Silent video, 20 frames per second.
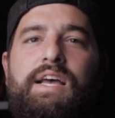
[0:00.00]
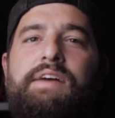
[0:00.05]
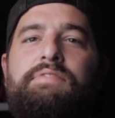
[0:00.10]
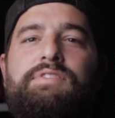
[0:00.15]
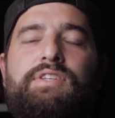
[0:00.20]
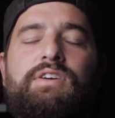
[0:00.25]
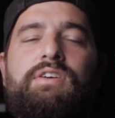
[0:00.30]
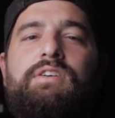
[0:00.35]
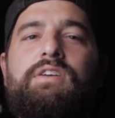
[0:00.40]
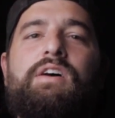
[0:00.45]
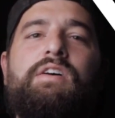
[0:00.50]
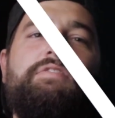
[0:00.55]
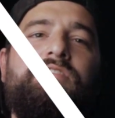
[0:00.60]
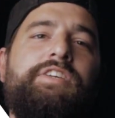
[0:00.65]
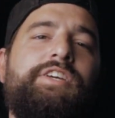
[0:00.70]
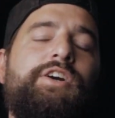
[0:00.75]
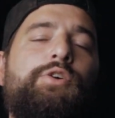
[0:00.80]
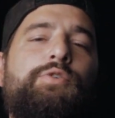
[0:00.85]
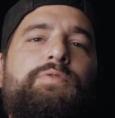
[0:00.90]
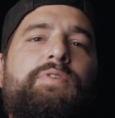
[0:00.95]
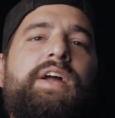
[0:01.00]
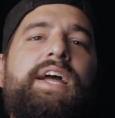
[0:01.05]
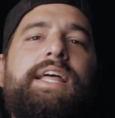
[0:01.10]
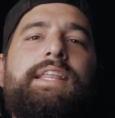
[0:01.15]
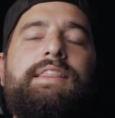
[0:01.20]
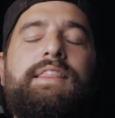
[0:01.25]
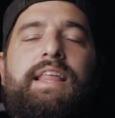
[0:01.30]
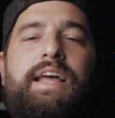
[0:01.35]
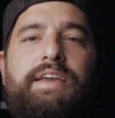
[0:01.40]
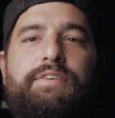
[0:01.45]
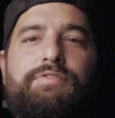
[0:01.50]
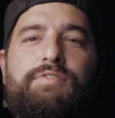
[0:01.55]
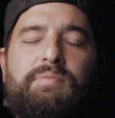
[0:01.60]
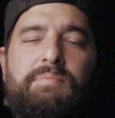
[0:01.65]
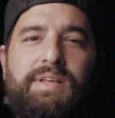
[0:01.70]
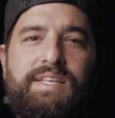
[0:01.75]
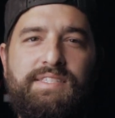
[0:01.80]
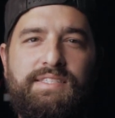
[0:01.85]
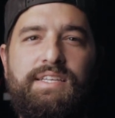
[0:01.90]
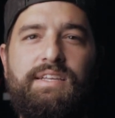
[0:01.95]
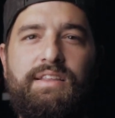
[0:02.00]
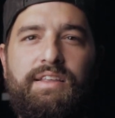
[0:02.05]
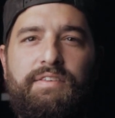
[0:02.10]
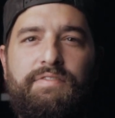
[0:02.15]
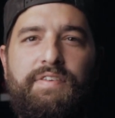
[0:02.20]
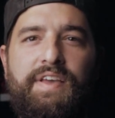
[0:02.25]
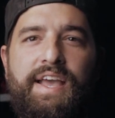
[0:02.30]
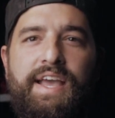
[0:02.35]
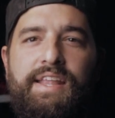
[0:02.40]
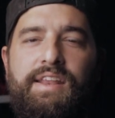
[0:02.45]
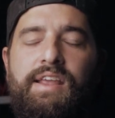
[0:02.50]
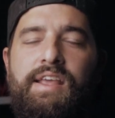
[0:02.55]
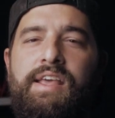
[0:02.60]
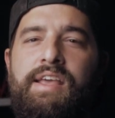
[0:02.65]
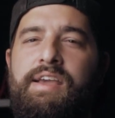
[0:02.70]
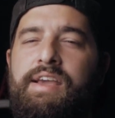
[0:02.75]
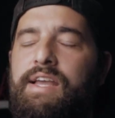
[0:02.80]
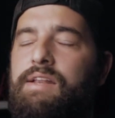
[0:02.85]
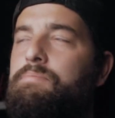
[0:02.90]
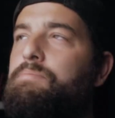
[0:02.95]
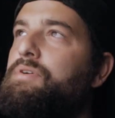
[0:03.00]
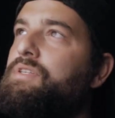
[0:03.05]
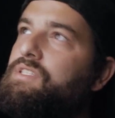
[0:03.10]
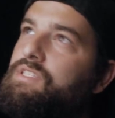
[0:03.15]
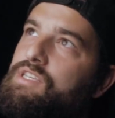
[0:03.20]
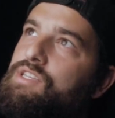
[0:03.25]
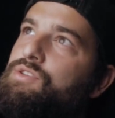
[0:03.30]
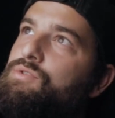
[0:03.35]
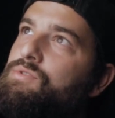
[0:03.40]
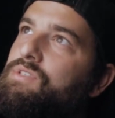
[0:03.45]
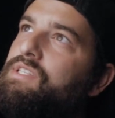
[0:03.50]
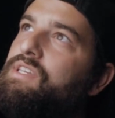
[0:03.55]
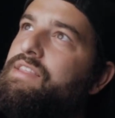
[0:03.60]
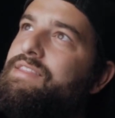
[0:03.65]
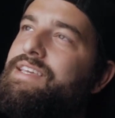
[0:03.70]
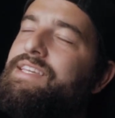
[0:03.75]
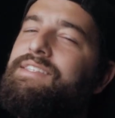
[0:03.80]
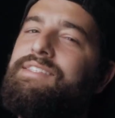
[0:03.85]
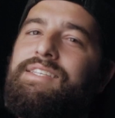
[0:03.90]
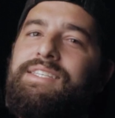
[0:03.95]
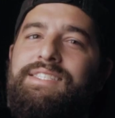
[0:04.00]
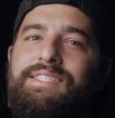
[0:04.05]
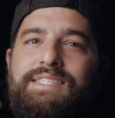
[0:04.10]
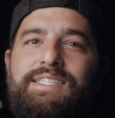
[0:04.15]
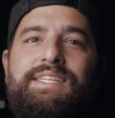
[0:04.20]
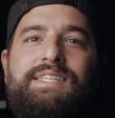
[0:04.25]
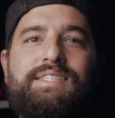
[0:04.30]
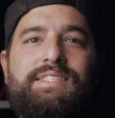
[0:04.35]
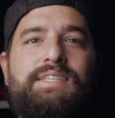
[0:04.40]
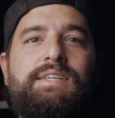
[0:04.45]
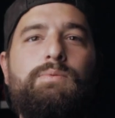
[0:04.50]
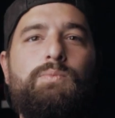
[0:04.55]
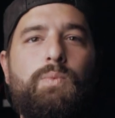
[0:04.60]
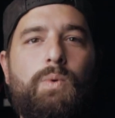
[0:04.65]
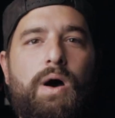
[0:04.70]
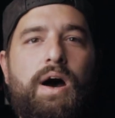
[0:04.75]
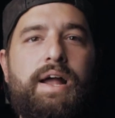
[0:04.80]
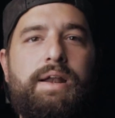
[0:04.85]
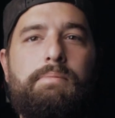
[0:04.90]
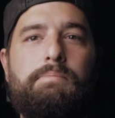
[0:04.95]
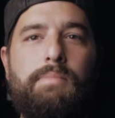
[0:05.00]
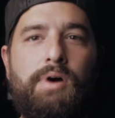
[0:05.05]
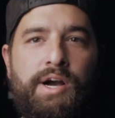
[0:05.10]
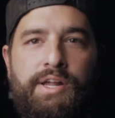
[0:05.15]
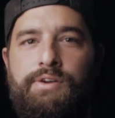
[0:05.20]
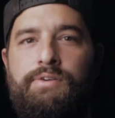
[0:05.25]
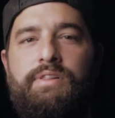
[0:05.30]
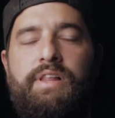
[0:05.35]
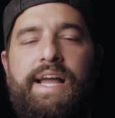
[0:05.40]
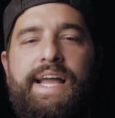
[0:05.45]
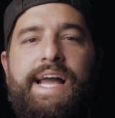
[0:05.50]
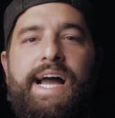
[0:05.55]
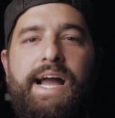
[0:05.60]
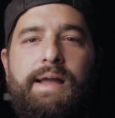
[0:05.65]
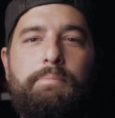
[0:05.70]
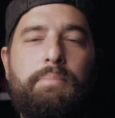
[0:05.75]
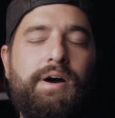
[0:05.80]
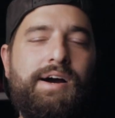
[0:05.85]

I've turned off the overhead light from my ceiling fan and put to use this 60-watt monolight I